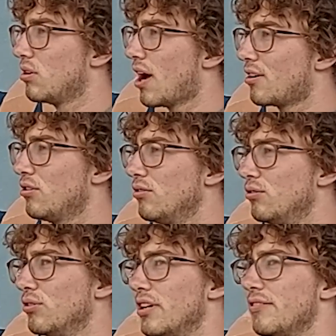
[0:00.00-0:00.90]
I don't
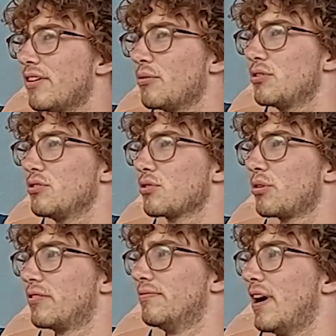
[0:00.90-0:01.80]
know if I would use the
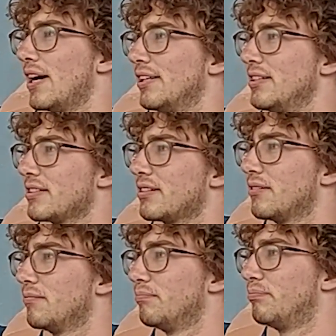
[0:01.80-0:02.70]
word violent,
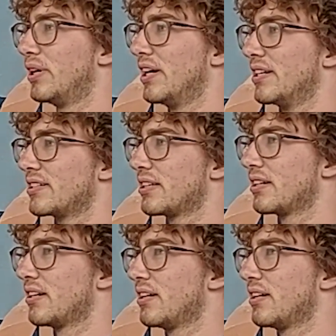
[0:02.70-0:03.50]
but